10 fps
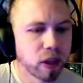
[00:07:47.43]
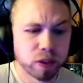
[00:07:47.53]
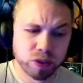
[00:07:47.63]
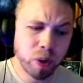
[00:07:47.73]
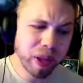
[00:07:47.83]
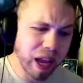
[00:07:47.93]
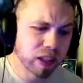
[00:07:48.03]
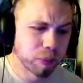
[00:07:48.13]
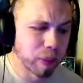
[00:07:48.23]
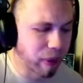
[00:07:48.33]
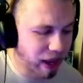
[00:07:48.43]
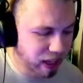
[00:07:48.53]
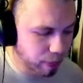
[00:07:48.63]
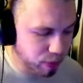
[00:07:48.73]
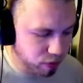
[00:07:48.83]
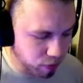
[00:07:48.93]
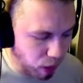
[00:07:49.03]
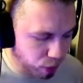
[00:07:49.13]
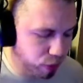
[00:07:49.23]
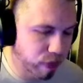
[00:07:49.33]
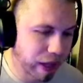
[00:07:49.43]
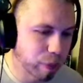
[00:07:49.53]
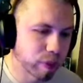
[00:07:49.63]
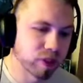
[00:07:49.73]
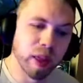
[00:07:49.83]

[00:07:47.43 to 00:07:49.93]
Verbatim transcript: Sony has been buying up smaller developers.